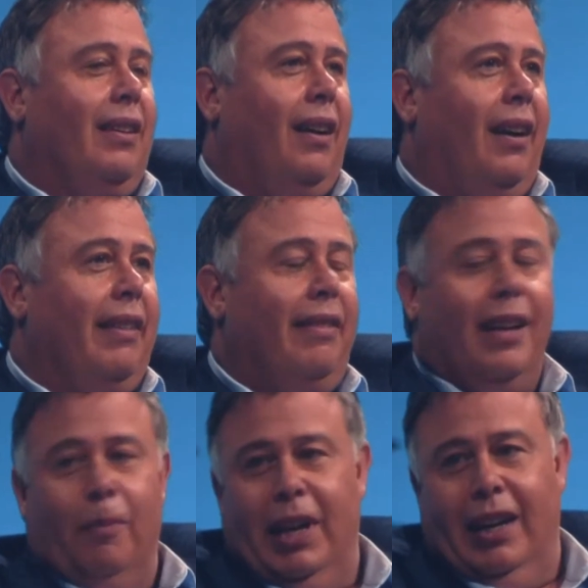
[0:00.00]
I
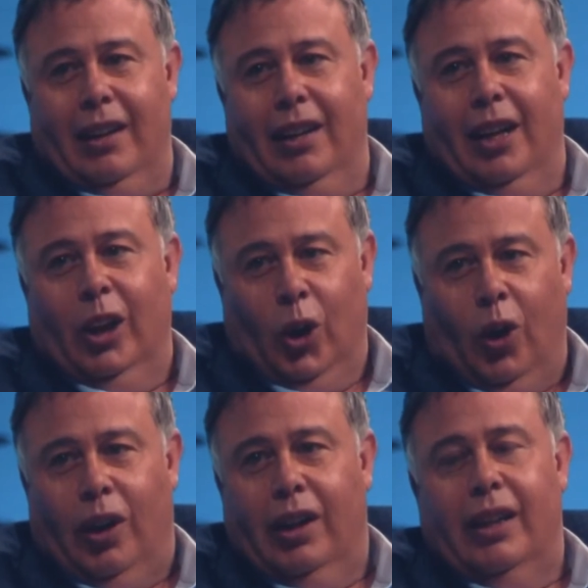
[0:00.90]
think about a
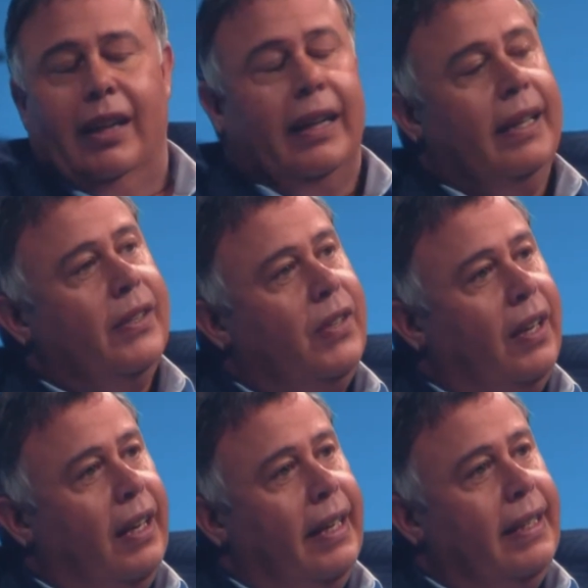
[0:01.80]
lot
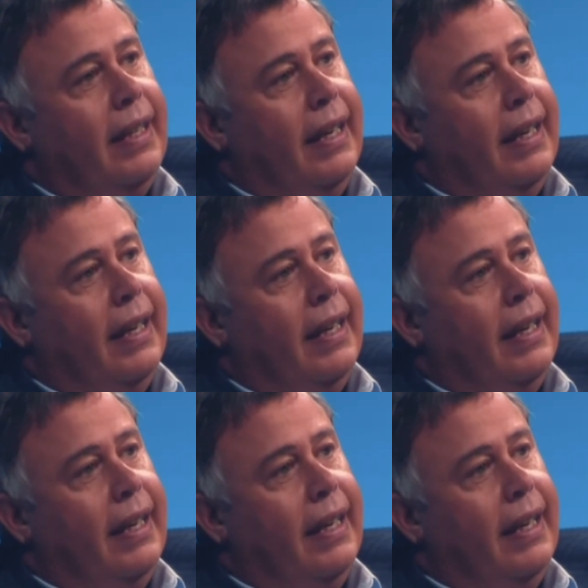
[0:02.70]
inside